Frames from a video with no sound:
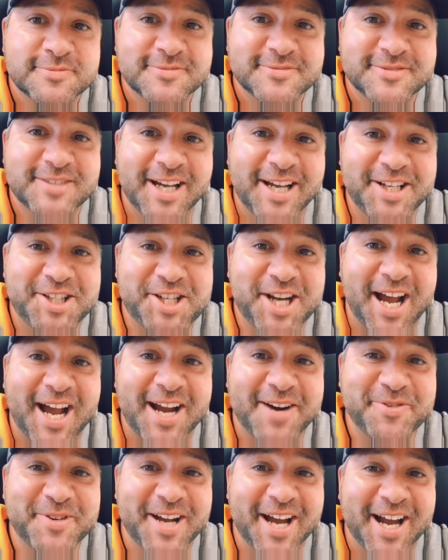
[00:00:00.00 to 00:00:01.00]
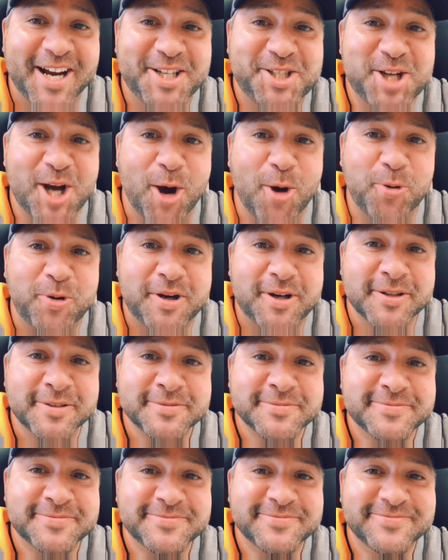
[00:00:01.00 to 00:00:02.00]
Hey, John, we got a joke.
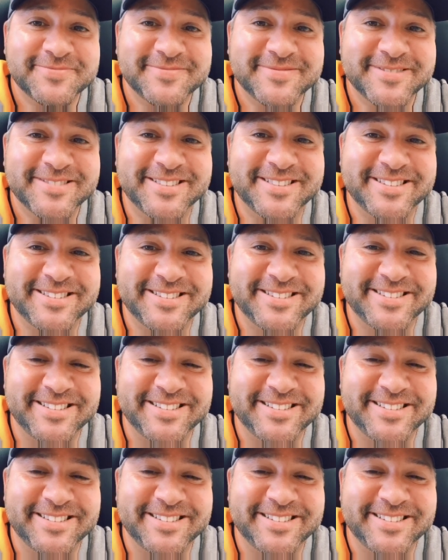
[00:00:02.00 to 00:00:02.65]
Oh, yeah?